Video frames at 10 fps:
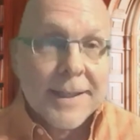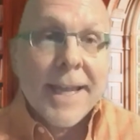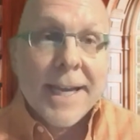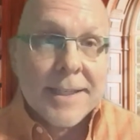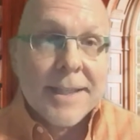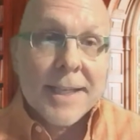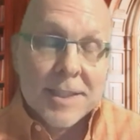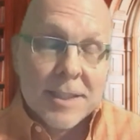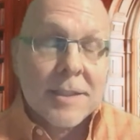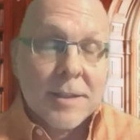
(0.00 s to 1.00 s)

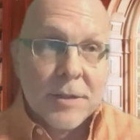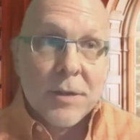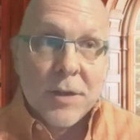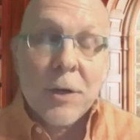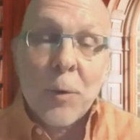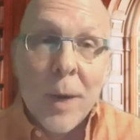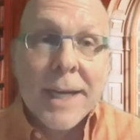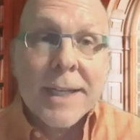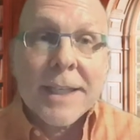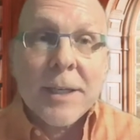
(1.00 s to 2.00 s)
That's
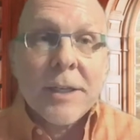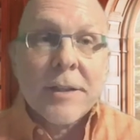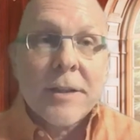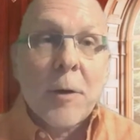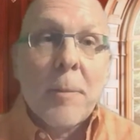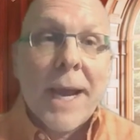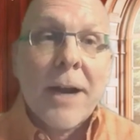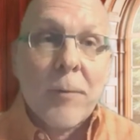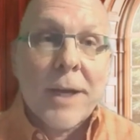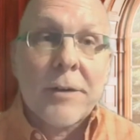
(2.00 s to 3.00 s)
theoretically their
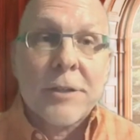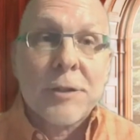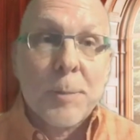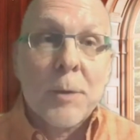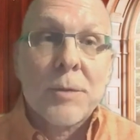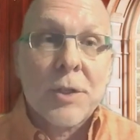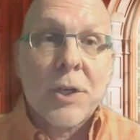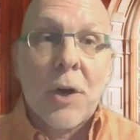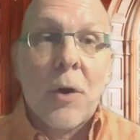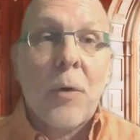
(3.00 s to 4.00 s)
background. They're supposed to
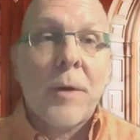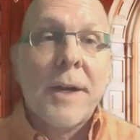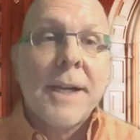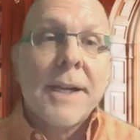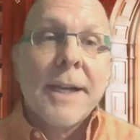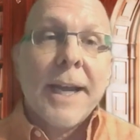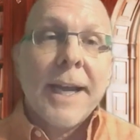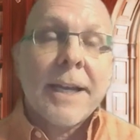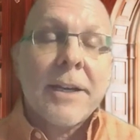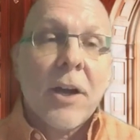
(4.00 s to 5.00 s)
know.
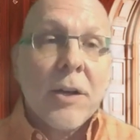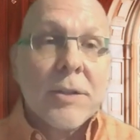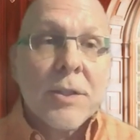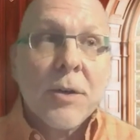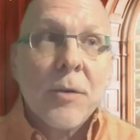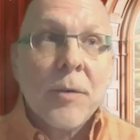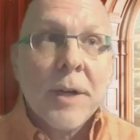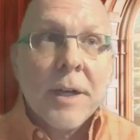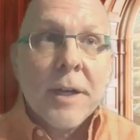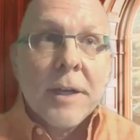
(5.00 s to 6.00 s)
And also,
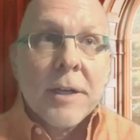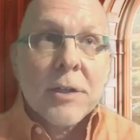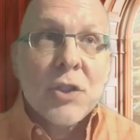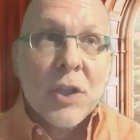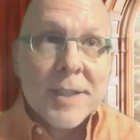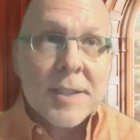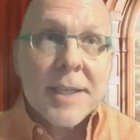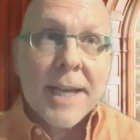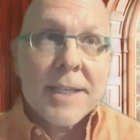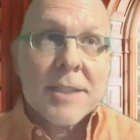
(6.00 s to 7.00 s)

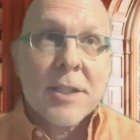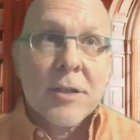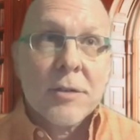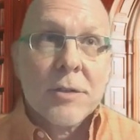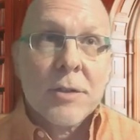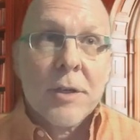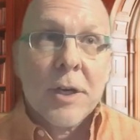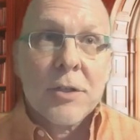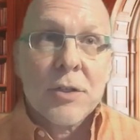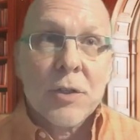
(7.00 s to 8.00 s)
just as there
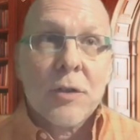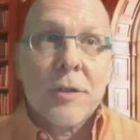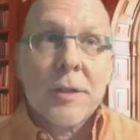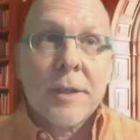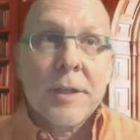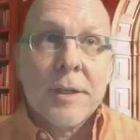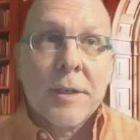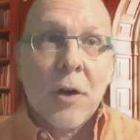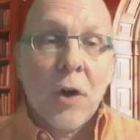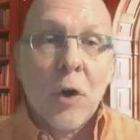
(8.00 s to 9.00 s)
are certain
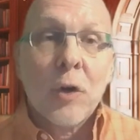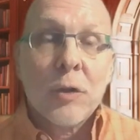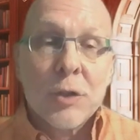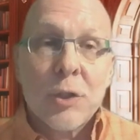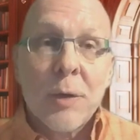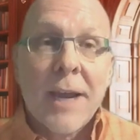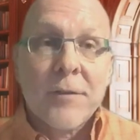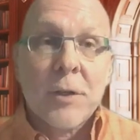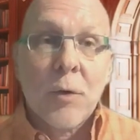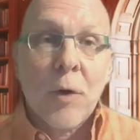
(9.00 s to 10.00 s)
hurdles you
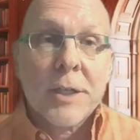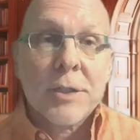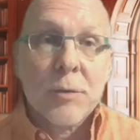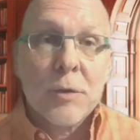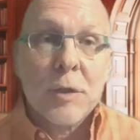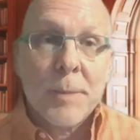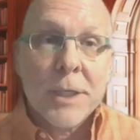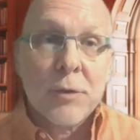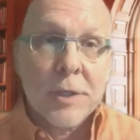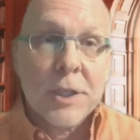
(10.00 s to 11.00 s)
have to cross through to
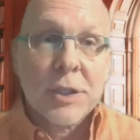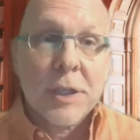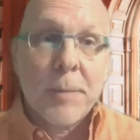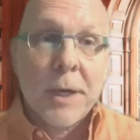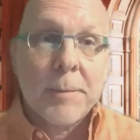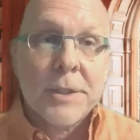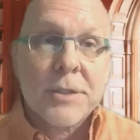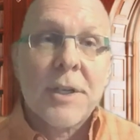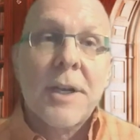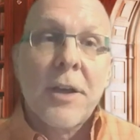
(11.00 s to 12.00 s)
be traditionally
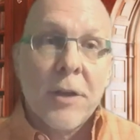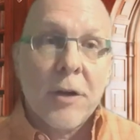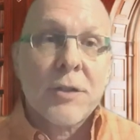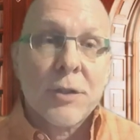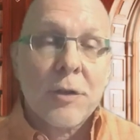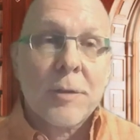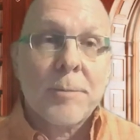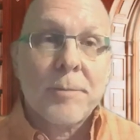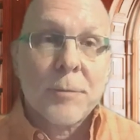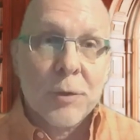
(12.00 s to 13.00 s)
published, there are
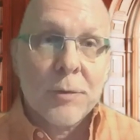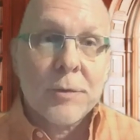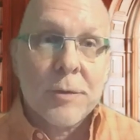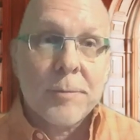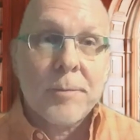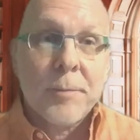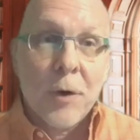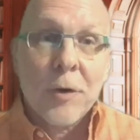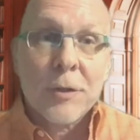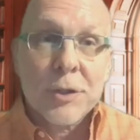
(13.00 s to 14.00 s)
certain
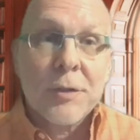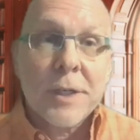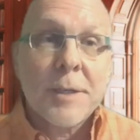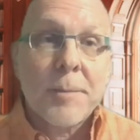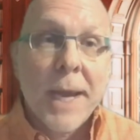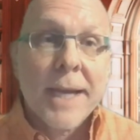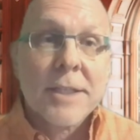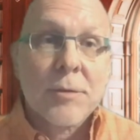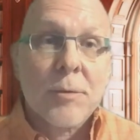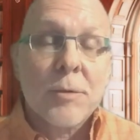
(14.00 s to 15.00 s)
hurdles you need to
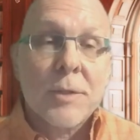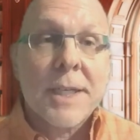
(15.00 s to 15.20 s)
pass through to